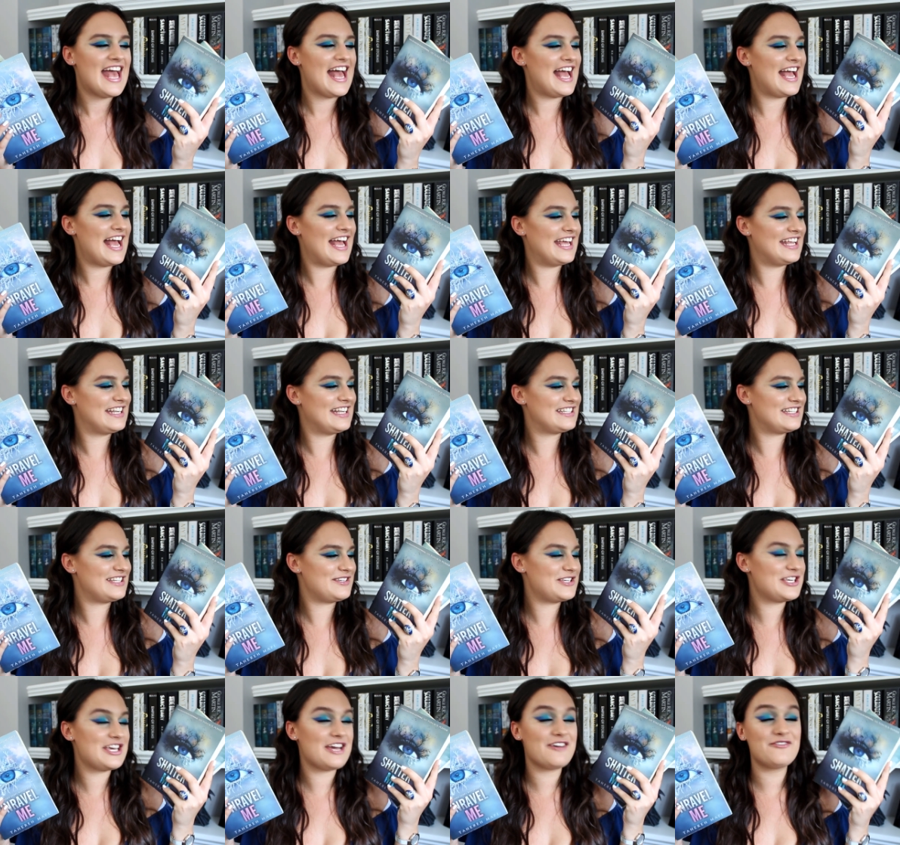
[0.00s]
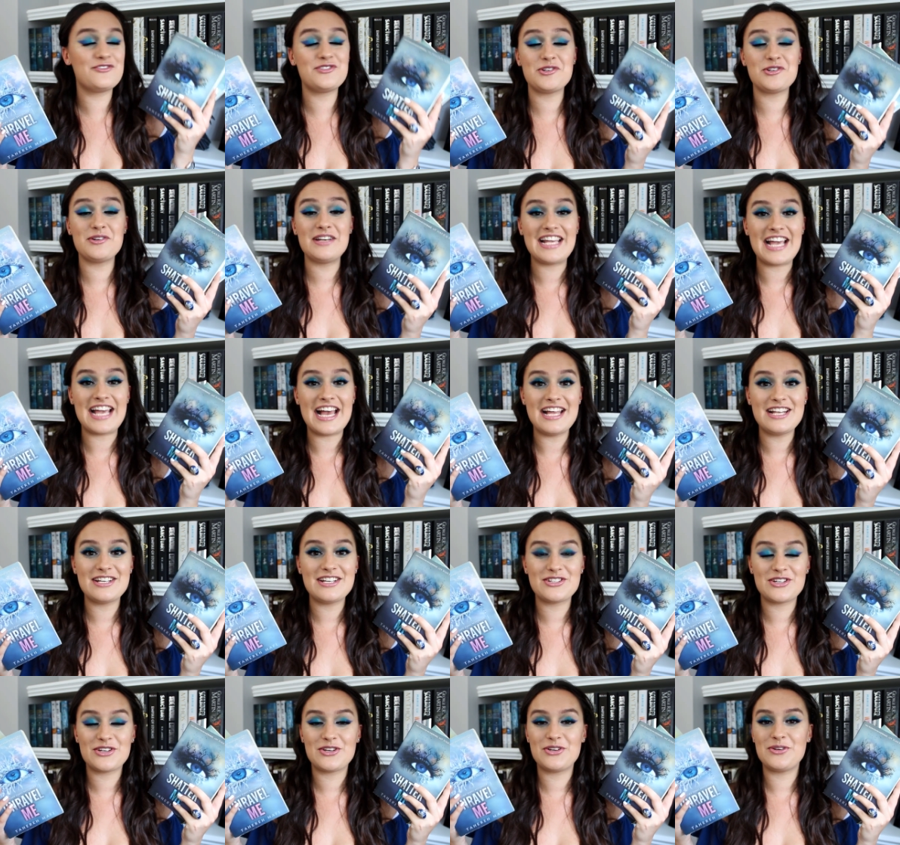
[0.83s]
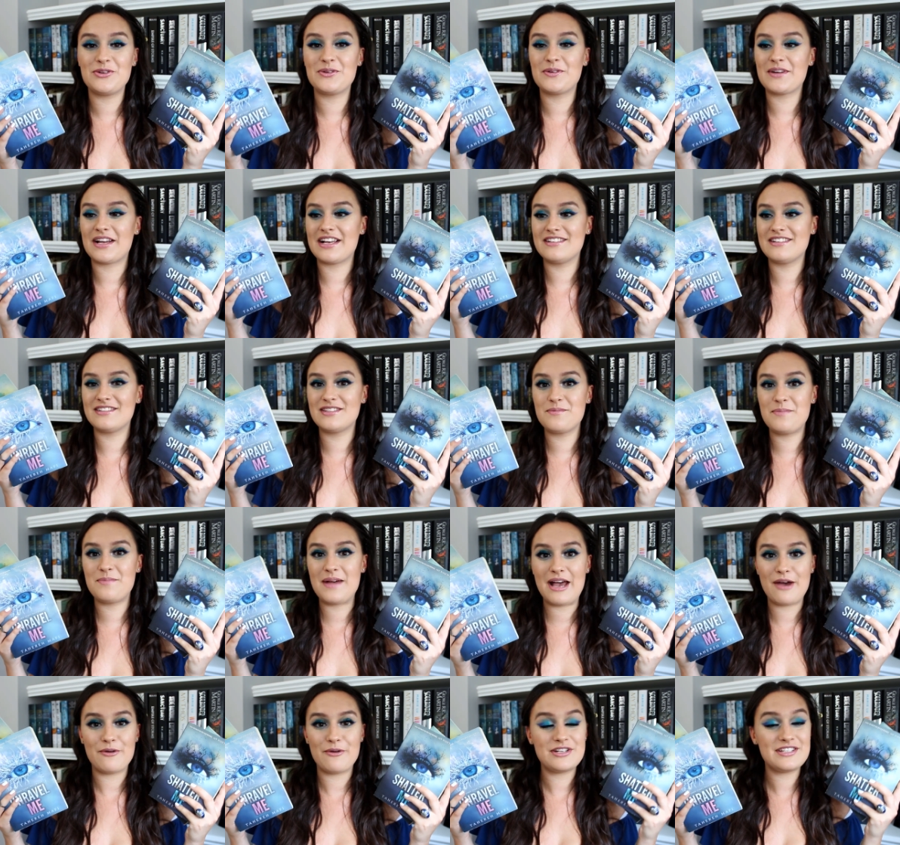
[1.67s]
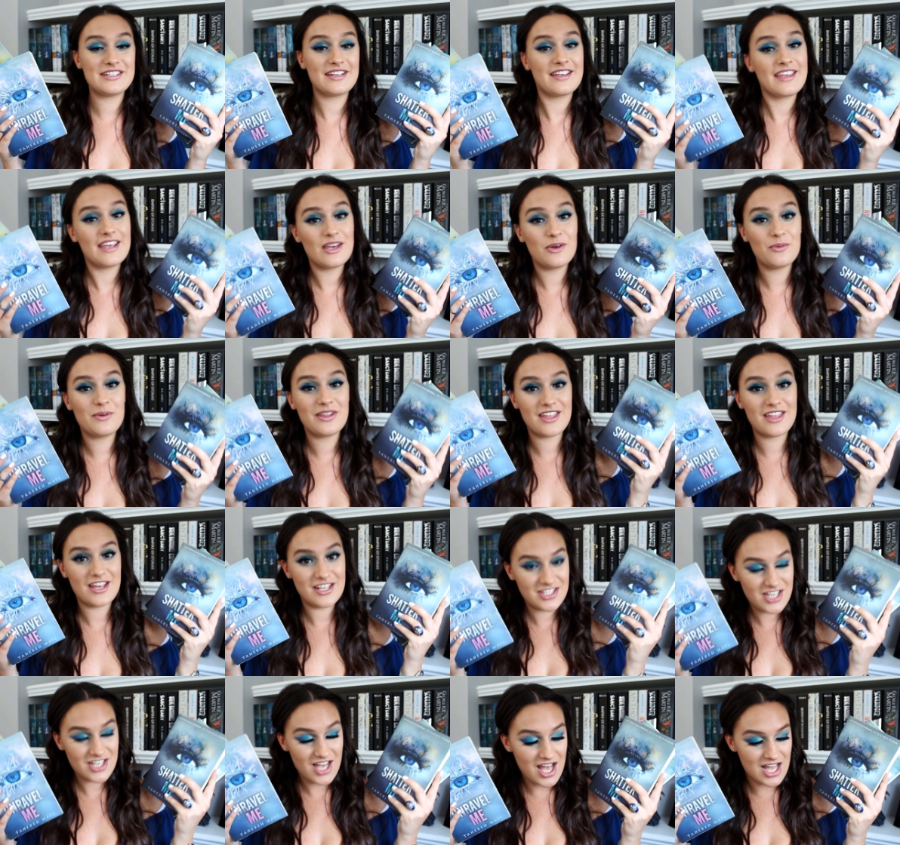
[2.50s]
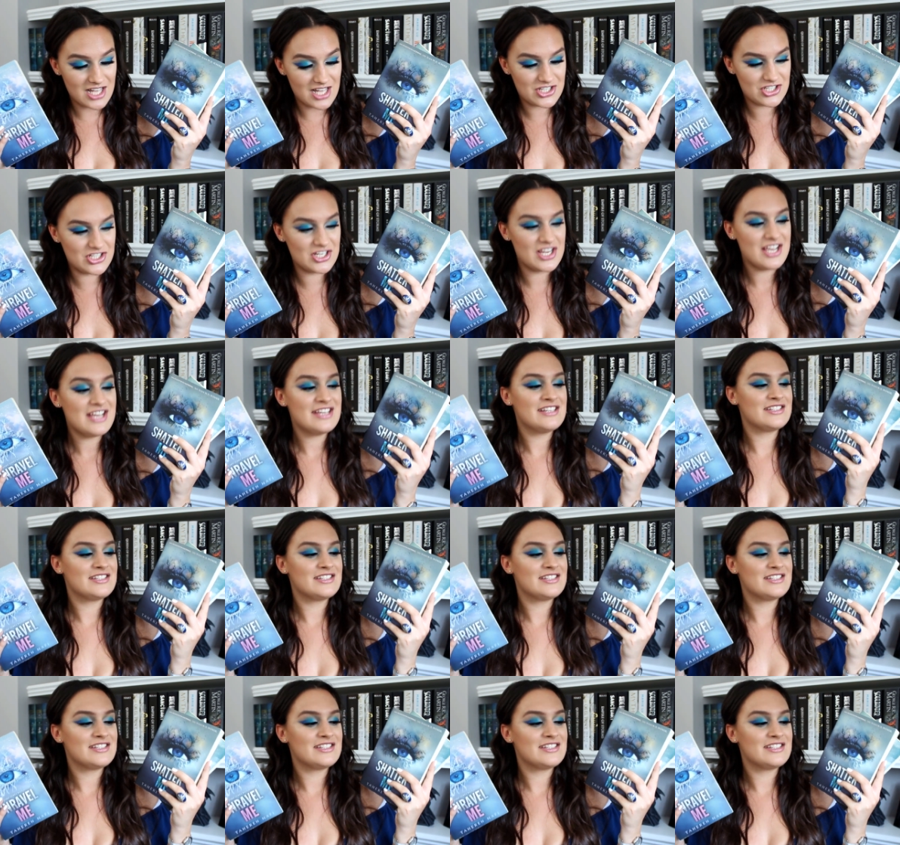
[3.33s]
And you have Juliet, who has the power to kill with her touch.